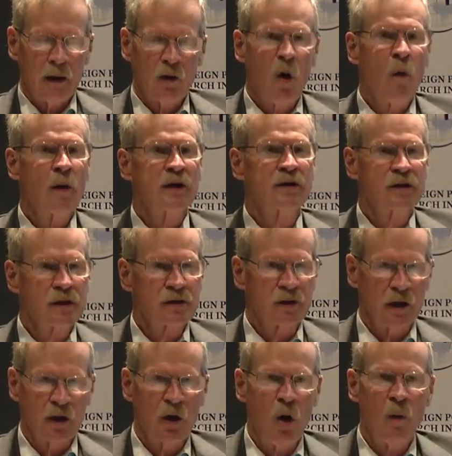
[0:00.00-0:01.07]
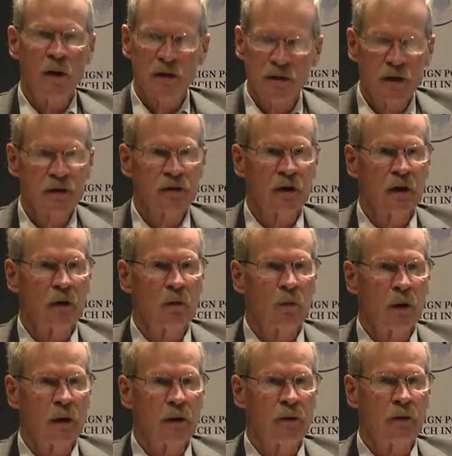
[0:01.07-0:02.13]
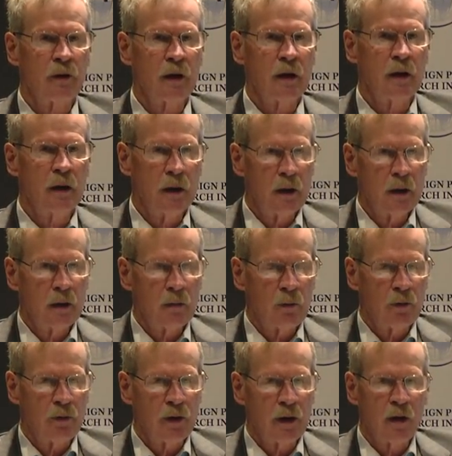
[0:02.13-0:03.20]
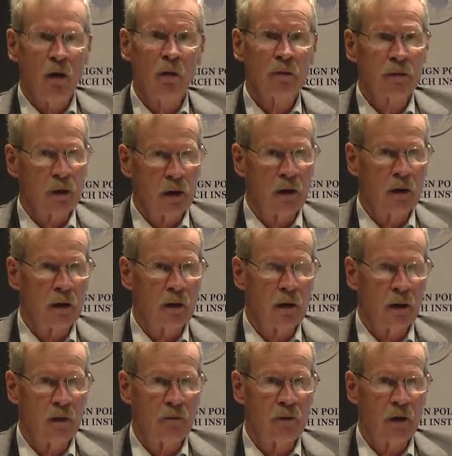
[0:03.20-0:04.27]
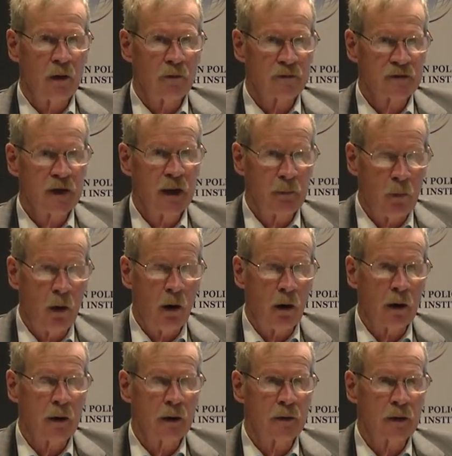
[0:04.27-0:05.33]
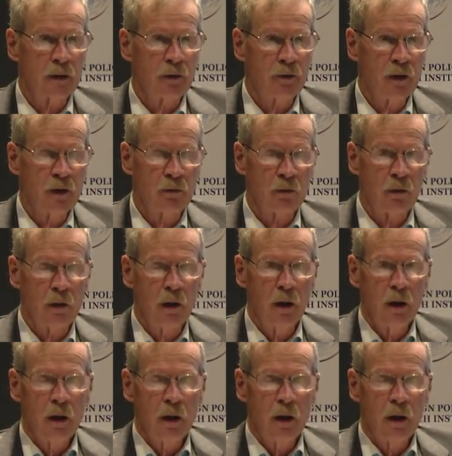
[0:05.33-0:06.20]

coexisting with the cult of St. Mark in the cathedral,